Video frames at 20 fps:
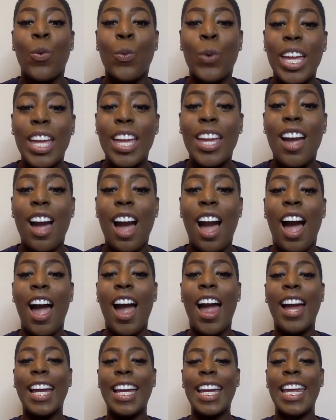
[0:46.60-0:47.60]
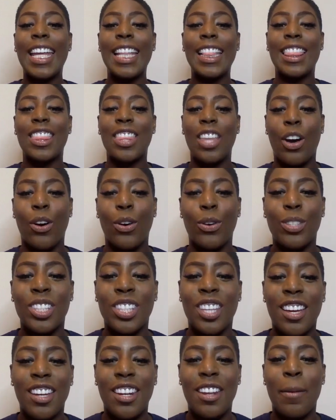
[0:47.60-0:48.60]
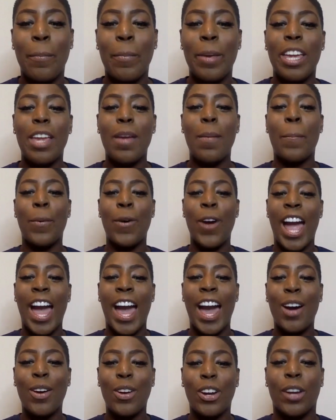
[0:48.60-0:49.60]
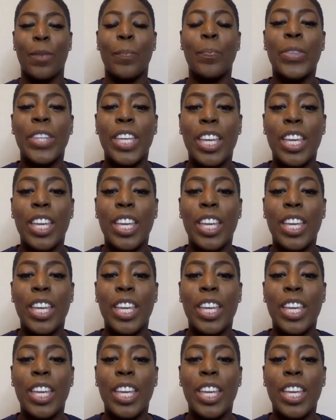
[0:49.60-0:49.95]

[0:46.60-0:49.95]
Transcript: We are Ethos, couldn't be prouder.